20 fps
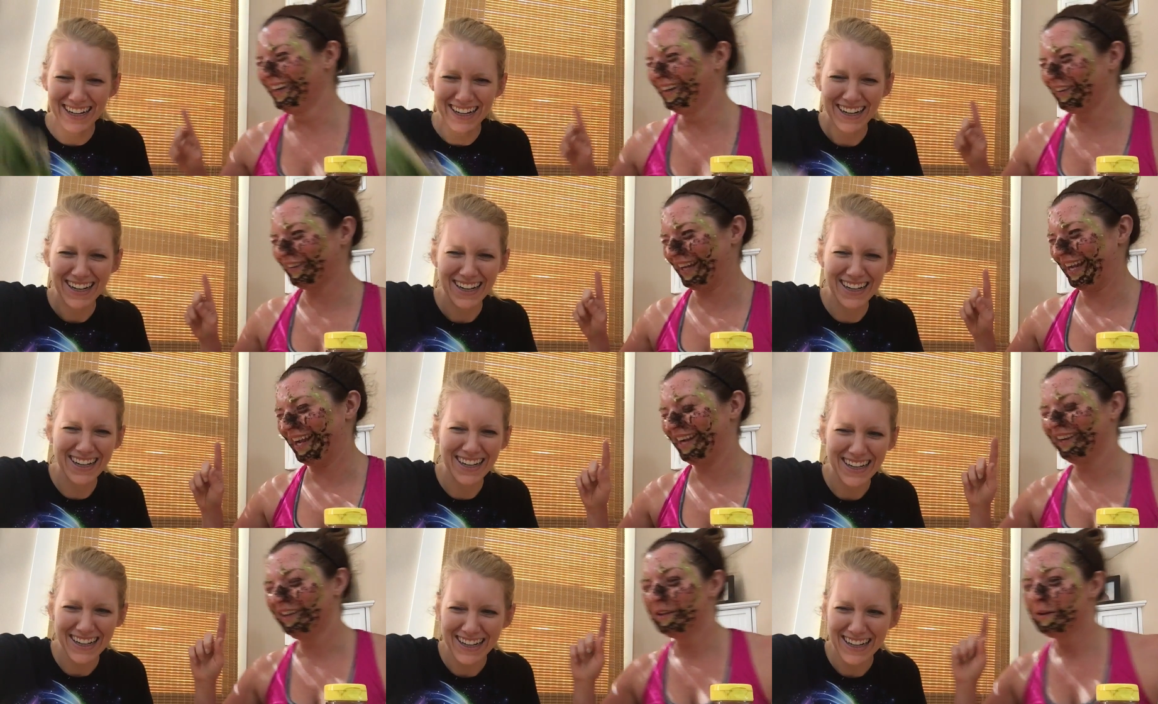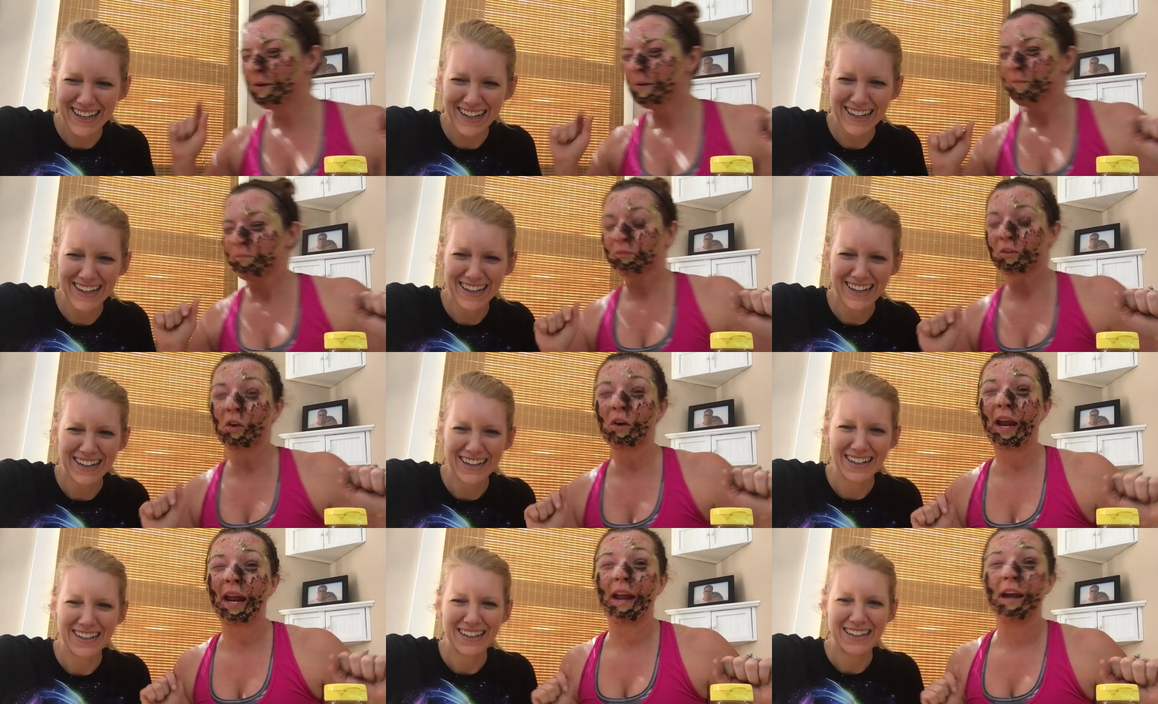Speaker 1: Okay.
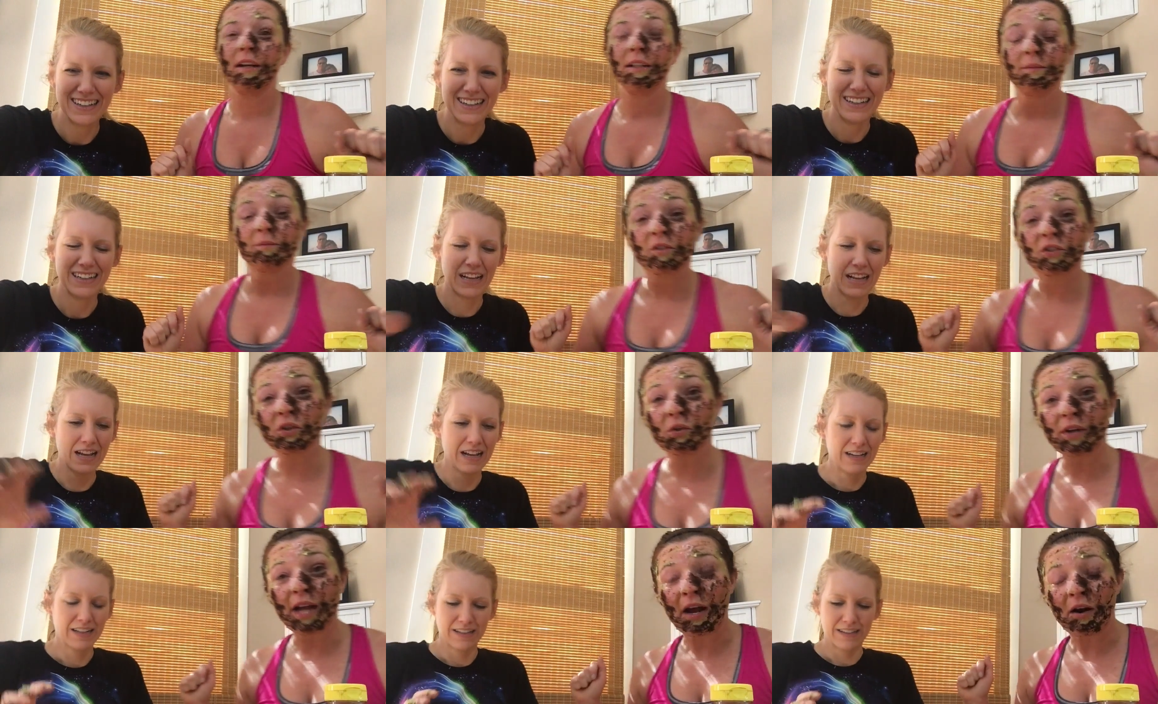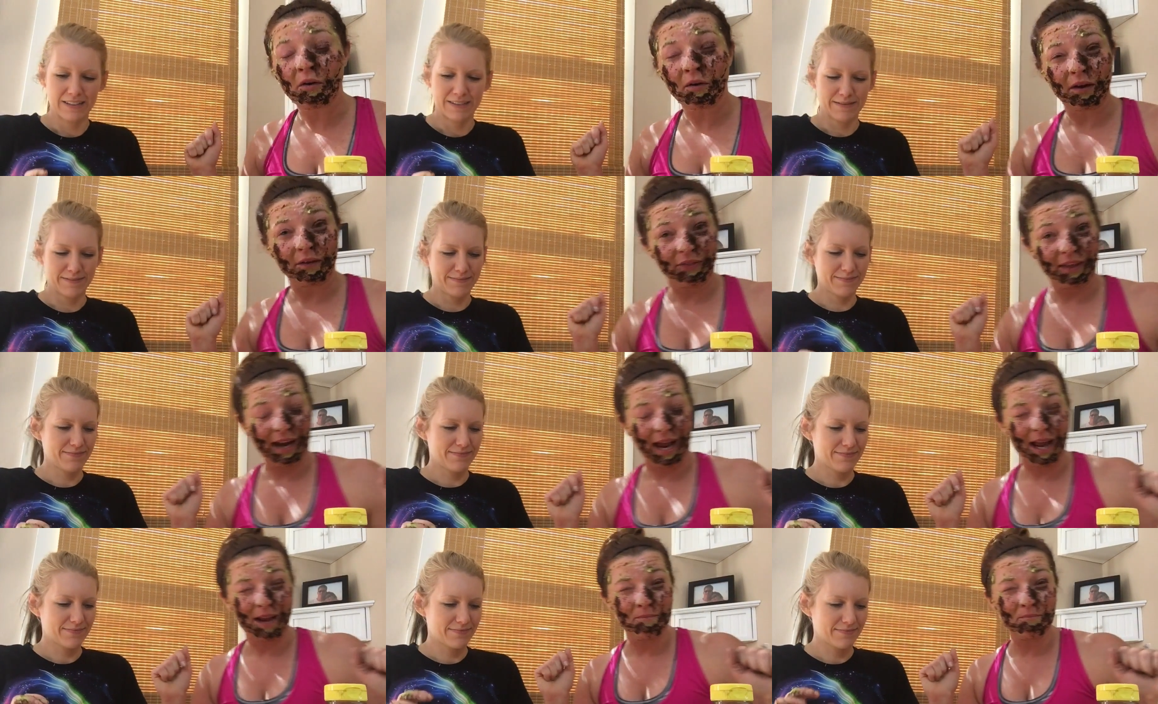Okay. So now
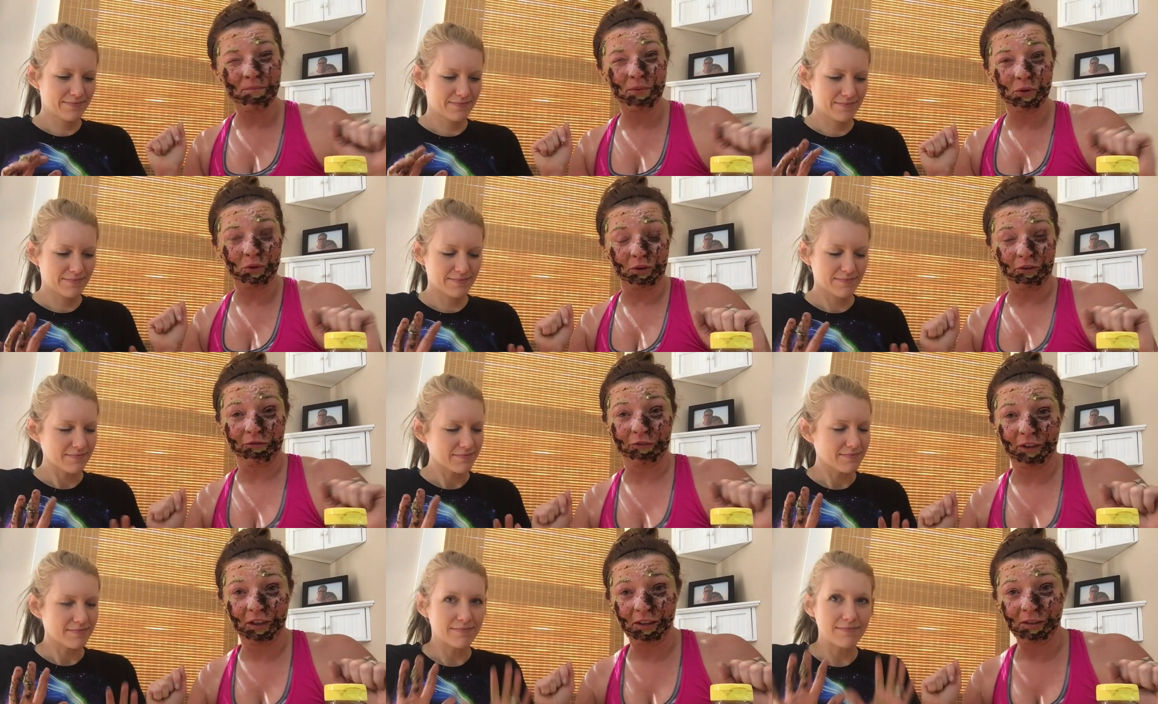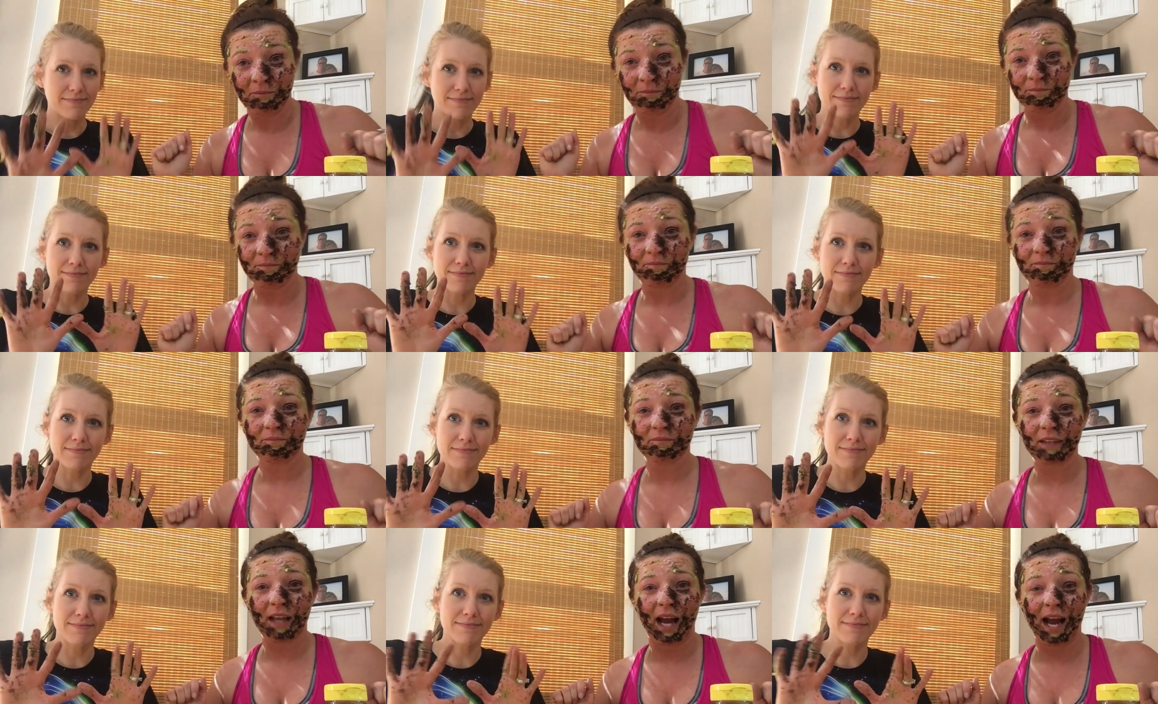that I'm beautiful,
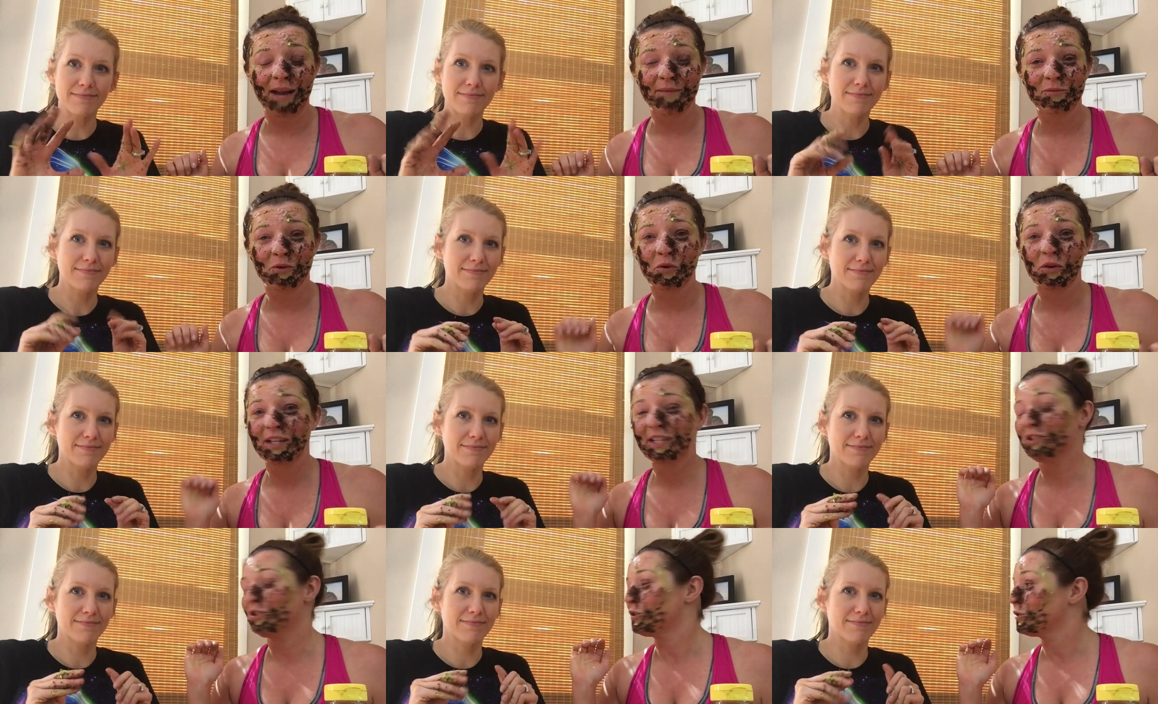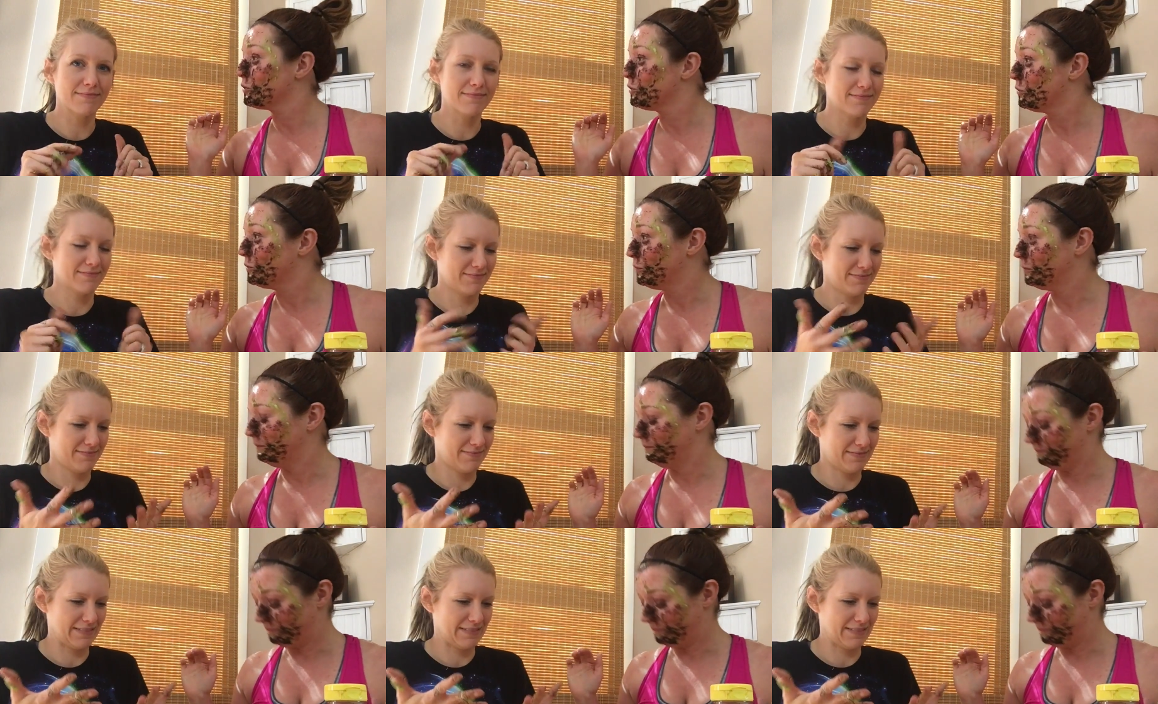I'm going to